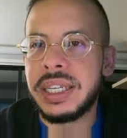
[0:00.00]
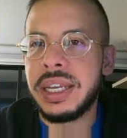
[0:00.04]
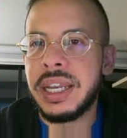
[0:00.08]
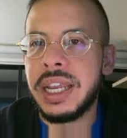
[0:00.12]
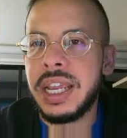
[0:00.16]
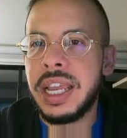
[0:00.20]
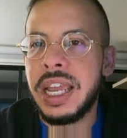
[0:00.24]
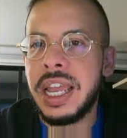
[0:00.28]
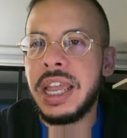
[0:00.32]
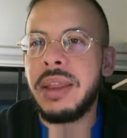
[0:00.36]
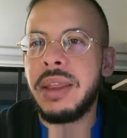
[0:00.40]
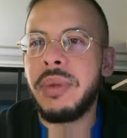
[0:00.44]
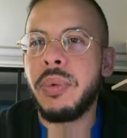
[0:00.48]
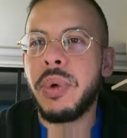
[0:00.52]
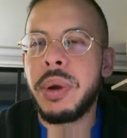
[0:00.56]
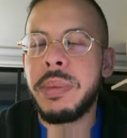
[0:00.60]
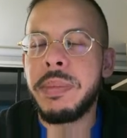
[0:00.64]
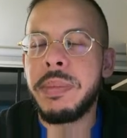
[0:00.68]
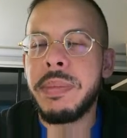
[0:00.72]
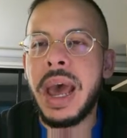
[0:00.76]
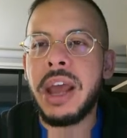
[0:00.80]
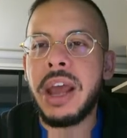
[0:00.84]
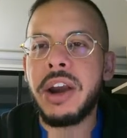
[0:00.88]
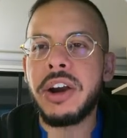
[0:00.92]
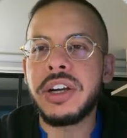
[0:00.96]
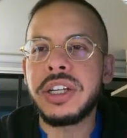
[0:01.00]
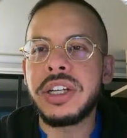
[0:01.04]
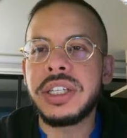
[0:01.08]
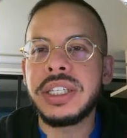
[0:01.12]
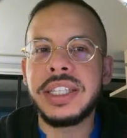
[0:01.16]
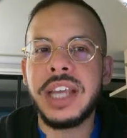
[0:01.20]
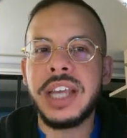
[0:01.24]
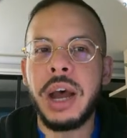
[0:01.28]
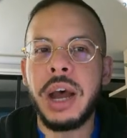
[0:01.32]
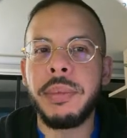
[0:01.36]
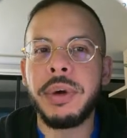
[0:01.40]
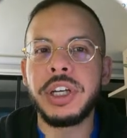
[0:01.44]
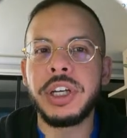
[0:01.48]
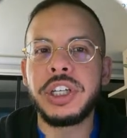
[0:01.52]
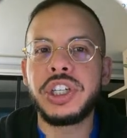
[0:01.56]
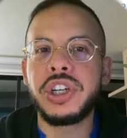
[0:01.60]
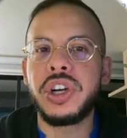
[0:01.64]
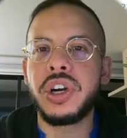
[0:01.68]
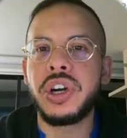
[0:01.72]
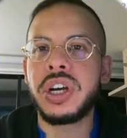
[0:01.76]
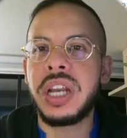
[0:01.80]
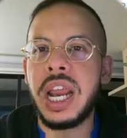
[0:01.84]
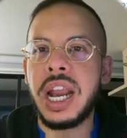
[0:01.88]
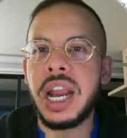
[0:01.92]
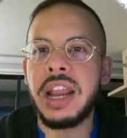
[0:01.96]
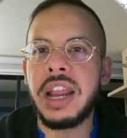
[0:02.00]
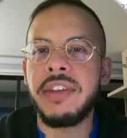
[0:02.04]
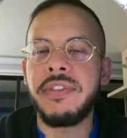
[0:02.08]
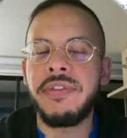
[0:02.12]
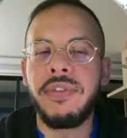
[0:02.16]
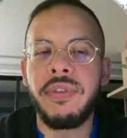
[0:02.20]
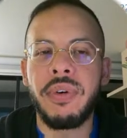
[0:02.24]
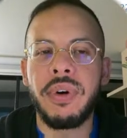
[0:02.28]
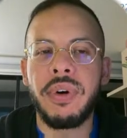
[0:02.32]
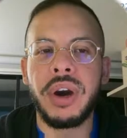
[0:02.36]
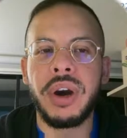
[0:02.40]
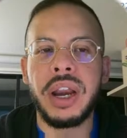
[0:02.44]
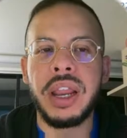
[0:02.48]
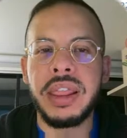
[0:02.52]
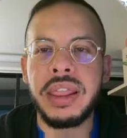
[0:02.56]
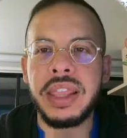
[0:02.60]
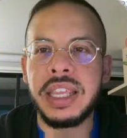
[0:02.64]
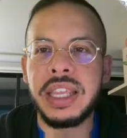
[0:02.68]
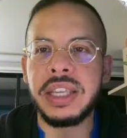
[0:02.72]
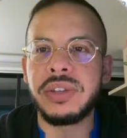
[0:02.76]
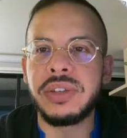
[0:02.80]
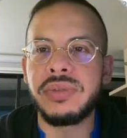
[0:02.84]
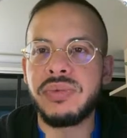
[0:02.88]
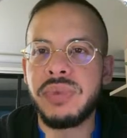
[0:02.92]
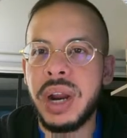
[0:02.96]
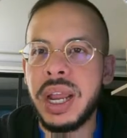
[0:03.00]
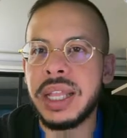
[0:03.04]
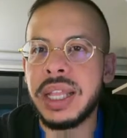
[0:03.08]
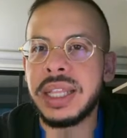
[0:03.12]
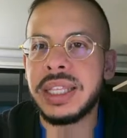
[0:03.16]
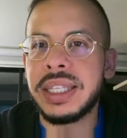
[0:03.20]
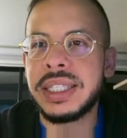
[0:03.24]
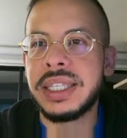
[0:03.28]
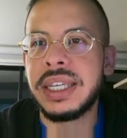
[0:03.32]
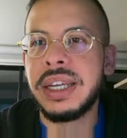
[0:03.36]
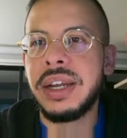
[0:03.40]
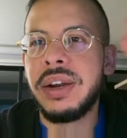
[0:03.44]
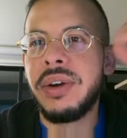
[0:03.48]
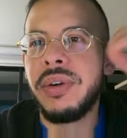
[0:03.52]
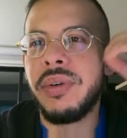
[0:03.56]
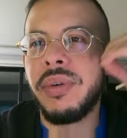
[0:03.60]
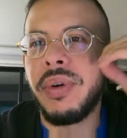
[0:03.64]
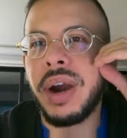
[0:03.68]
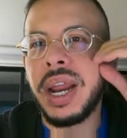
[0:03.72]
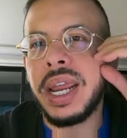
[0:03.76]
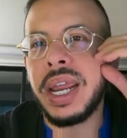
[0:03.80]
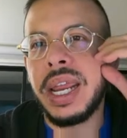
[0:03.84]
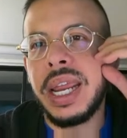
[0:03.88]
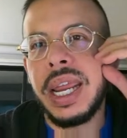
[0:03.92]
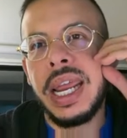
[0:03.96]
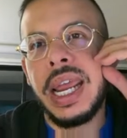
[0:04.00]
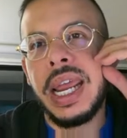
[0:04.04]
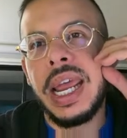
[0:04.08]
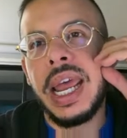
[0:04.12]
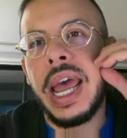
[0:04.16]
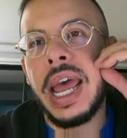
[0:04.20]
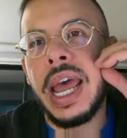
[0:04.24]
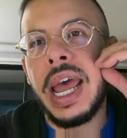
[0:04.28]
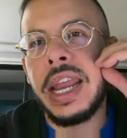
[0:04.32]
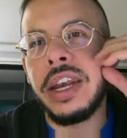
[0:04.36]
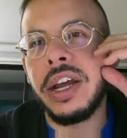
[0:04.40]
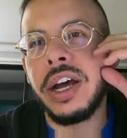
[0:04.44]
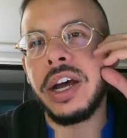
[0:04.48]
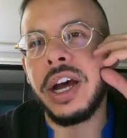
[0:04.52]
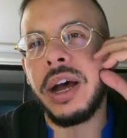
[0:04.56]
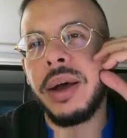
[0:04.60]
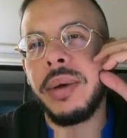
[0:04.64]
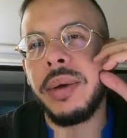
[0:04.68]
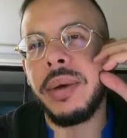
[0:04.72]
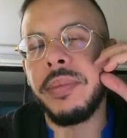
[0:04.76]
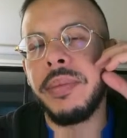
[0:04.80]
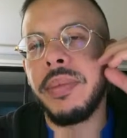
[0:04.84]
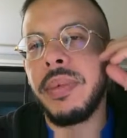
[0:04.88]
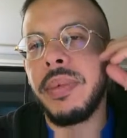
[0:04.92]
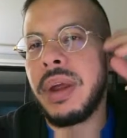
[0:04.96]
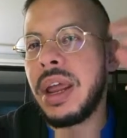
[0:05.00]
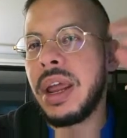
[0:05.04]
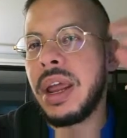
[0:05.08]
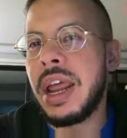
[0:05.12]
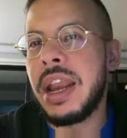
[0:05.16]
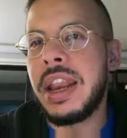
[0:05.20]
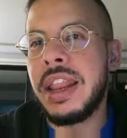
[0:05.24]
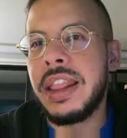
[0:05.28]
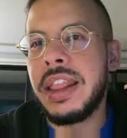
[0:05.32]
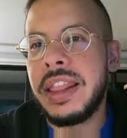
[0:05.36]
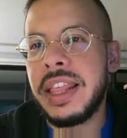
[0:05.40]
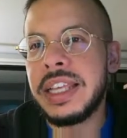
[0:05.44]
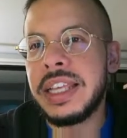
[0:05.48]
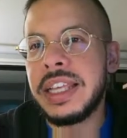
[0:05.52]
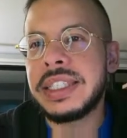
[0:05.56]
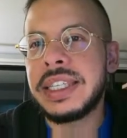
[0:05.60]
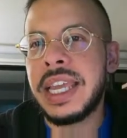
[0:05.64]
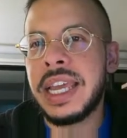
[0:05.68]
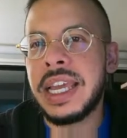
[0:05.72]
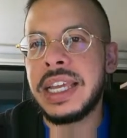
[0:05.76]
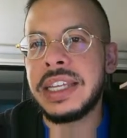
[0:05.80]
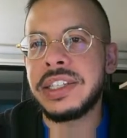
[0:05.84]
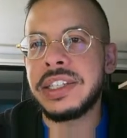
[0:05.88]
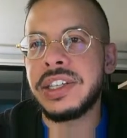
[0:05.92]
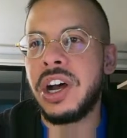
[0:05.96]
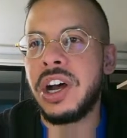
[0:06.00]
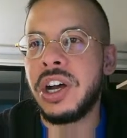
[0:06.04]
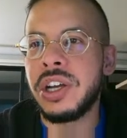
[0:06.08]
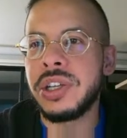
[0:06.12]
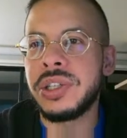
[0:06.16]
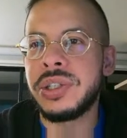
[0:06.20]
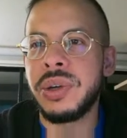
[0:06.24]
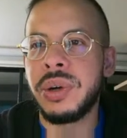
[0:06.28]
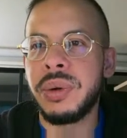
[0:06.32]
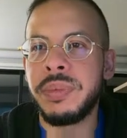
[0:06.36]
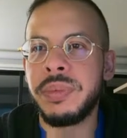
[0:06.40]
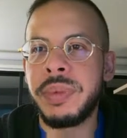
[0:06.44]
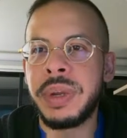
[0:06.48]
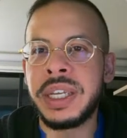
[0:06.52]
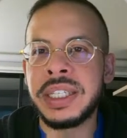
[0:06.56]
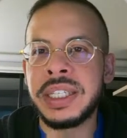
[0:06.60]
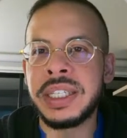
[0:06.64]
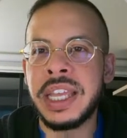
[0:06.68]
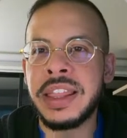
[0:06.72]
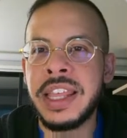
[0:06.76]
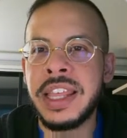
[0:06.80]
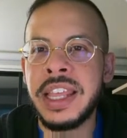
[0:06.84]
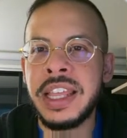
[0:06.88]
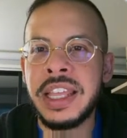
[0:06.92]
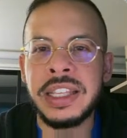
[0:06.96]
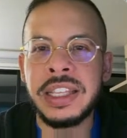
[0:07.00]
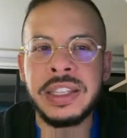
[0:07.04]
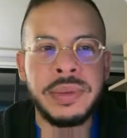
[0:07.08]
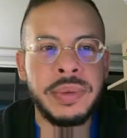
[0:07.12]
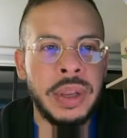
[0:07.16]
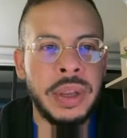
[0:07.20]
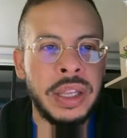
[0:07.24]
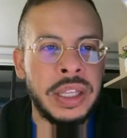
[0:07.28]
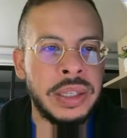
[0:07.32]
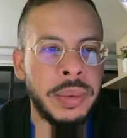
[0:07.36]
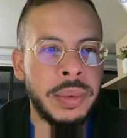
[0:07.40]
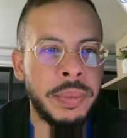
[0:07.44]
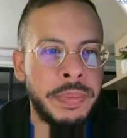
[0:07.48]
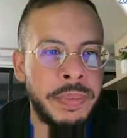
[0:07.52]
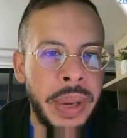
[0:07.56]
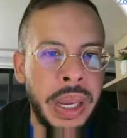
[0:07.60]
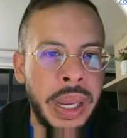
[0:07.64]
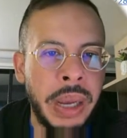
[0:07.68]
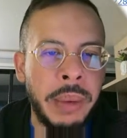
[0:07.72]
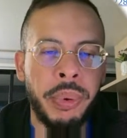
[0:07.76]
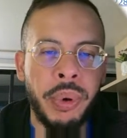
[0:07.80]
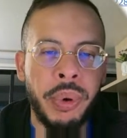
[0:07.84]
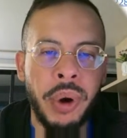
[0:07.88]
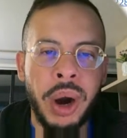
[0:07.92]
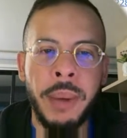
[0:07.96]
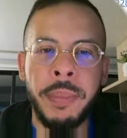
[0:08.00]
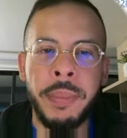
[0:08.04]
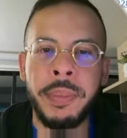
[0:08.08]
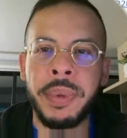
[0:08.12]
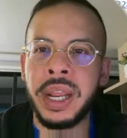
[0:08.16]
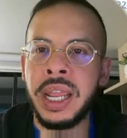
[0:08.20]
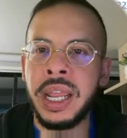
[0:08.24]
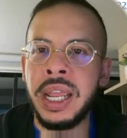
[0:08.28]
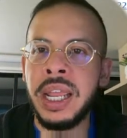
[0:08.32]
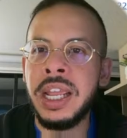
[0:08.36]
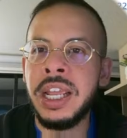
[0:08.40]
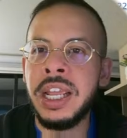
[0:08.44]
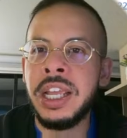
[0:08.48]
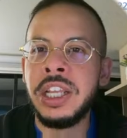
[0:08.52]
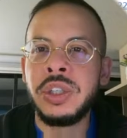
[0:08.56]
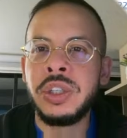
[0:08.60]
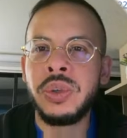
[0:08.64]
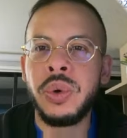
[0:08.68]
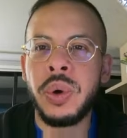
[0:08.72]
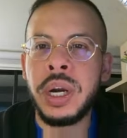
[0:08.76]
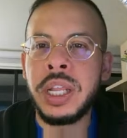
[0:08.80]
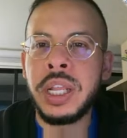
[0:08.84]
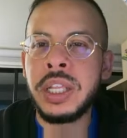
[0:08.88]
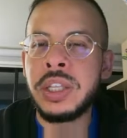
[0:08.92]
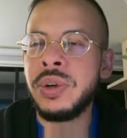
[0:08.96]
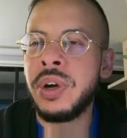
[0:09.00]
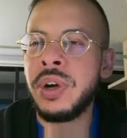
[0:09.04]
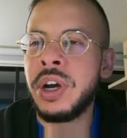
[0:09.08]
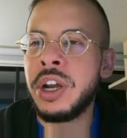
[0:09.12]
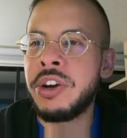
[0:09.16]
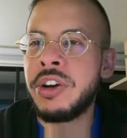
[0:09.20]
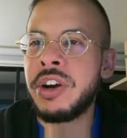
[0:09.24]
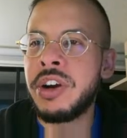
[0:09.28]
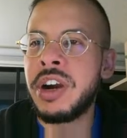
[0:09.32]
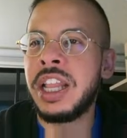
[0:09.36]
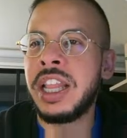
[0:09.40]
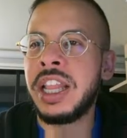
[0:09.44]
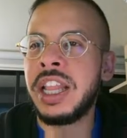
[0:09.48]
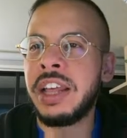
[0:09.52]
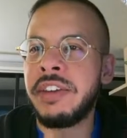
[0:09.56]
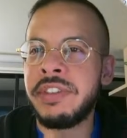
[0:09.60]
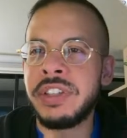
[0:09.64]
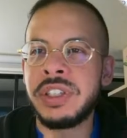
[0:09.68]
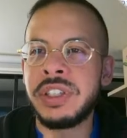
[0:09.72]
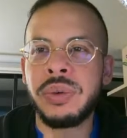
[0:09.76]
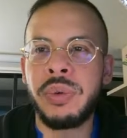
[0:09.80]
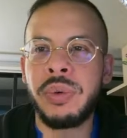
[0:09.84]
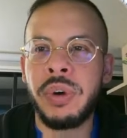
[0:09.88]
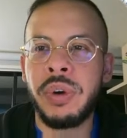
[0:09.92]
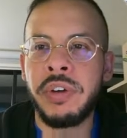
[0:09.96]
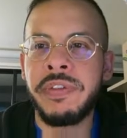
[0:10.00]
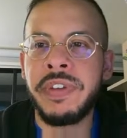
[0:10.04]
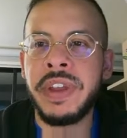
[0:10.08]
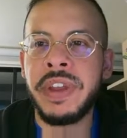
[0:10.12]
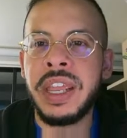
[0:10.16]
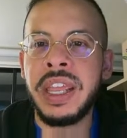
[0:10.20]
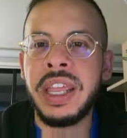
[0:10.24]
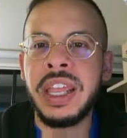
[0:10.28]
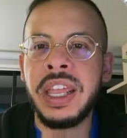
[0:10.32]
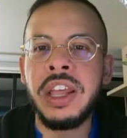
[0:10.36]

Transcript: What matters is how much you're getting for in these rents, right? And in this case also, because I think it's a big property, 2,211 square feet.